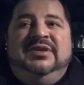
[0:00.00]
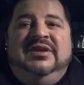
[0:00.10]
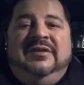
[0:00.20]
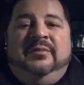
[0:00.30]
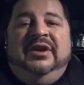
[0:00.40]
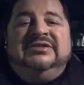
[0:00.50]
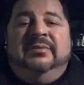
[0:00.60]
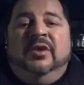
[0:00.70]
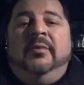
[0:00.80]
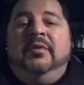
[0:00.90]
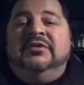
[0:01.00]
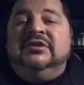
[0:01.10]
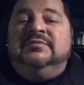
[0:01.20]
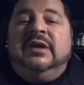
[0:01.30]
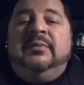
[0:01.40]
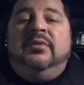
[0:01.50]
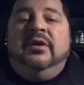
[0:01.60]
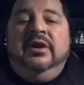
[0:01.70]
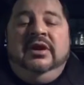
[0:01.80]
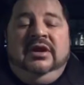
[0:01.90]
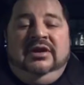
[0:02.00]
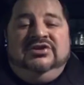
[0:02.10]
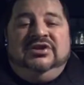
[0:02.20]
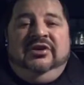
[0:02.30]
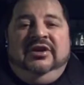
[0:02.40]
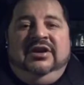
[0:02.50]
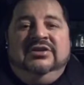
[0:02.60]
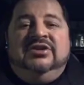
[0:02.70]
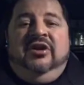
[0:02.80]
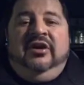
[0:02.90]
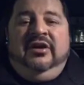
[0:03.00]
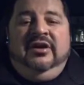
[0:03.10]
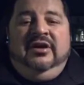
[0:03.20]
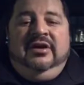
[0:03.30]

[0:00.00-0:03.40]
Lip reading: be in the present moment with these people and sharing his heart